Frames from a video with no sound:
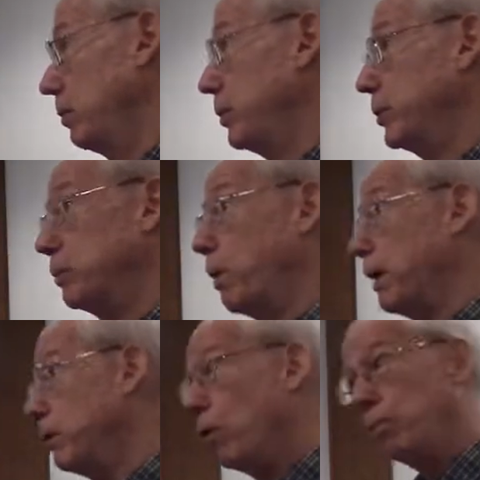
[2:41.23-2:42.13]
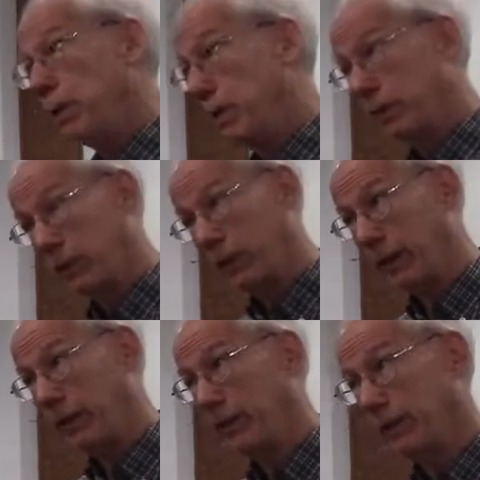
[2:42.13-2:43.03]
which is by no means
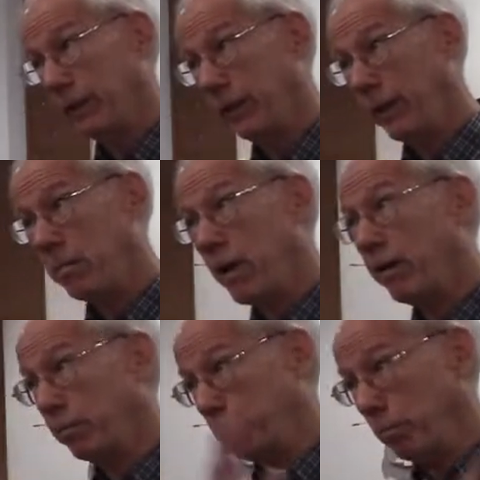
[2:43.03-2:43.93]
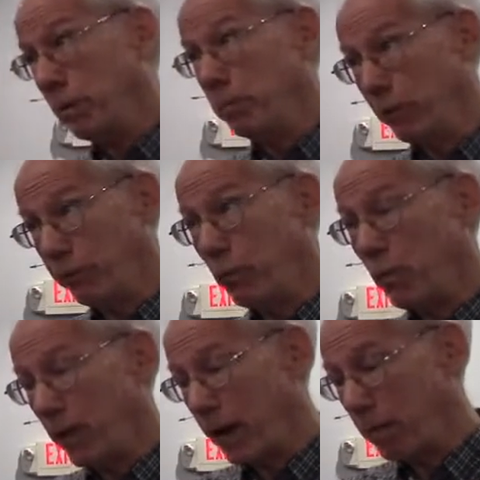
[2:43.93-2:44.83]
clear, he may have been before